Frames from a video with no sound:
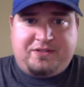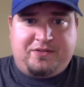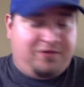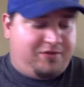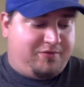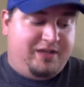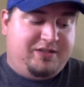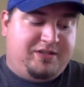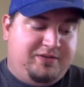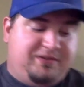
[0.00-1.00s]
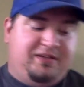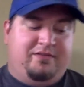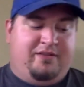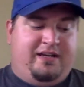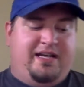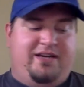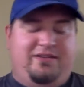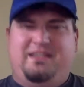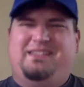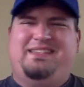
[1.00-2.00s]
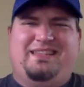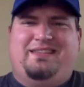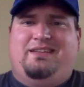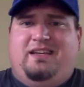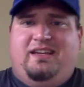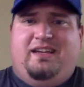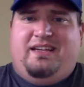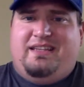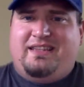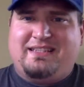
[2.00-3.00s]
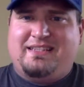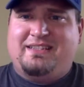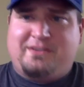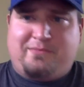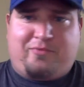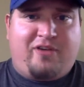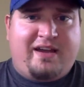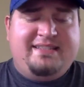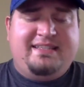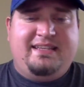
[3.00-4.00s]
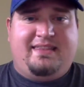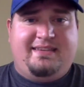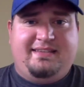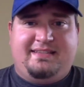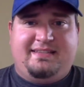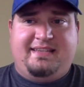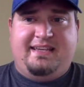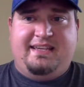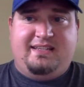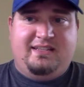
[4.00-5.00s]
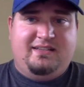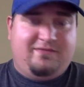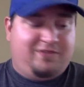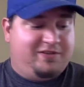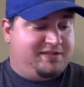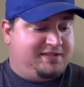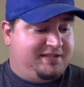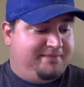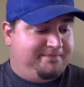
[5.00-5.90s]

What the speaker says: So they're 3-2 sitting right now. That's a surprising thing to say for this team.